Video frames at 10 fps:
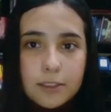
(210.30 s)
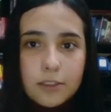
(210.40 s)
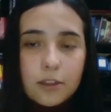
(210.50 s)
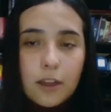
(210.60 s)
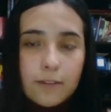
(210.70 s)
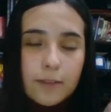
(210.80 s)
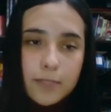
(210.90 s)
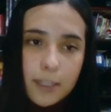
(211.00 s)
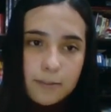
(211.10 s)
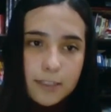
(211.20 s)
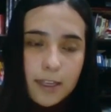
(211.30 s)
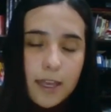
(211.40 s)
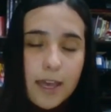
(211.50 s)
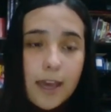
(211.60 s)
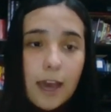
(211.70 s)
to love themselves,
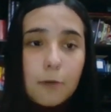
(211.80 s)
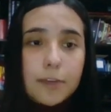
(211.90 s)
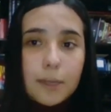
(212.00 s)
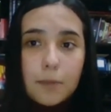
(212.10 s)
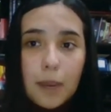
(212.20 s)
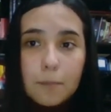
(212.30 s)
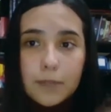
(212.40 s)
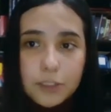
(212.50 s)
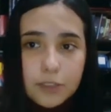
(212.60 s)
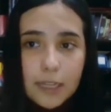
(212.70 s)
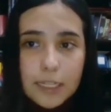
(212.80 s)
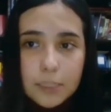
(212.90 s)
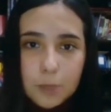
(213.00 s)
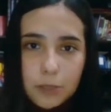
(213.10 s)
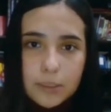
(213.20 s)
and with that my personal
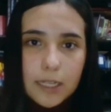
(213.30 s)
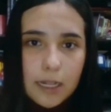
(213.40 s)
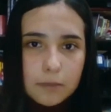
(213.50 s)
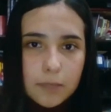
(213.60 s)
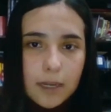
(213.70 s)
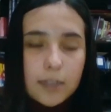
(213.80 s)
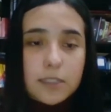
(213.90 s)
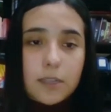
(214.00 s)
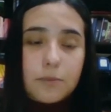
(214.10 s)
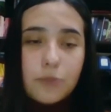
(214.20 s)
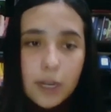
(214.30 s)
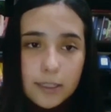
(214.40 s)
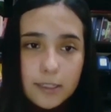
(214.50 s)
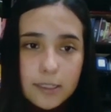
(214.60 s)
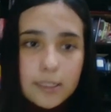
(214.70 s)
experience helped me are some
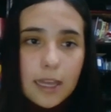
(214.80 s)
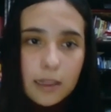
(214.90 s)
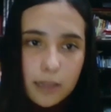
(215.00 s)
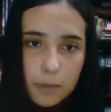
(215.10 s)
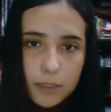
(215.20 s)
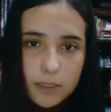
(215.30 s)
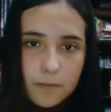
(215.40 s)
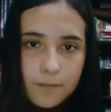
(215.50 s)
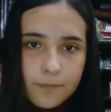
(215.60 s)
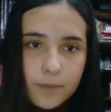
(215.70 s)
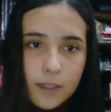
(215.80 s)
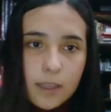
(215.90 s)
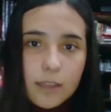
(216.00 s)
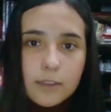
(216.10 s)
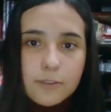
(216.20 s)
practices and tips.
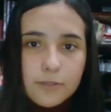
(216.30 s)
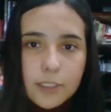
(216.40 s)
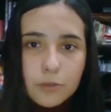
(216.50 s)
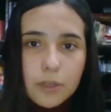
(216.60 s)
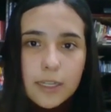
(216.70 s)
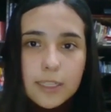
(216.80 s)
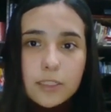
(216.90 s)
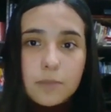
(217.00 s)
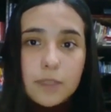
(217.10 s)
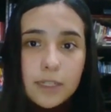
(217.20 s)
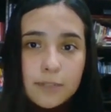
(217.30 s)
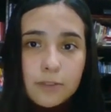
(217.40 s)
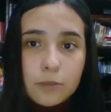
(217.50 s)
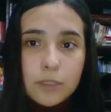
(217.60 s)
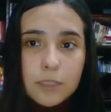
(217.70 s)
The first one is to be
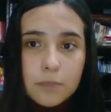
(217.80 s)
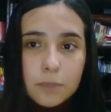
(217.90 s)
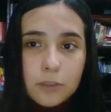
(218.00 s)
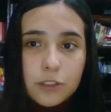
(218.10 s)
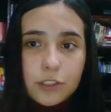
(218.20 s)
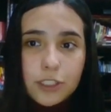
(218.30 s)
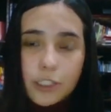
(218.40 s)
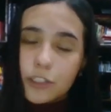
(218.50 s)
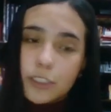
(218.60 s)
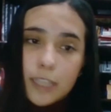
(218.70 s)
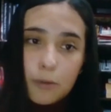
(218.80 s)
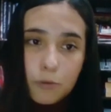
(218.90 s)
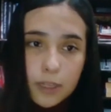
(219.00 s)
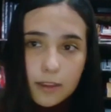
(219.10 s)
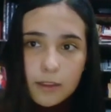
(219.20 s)
careful with the people you share your time
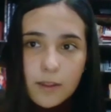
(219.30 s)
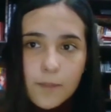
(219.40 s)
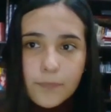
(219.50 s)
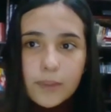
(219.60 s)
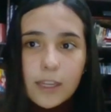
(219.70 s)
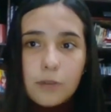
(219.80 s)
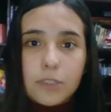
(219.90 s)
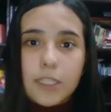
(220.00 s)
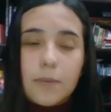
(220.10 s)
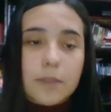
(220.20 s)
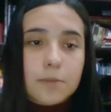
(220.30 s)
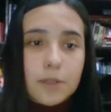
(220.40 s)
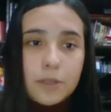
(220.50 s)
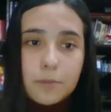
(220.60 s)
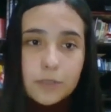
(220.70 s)
with. Our time is
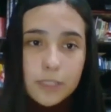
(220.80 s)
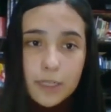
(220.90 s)
very important and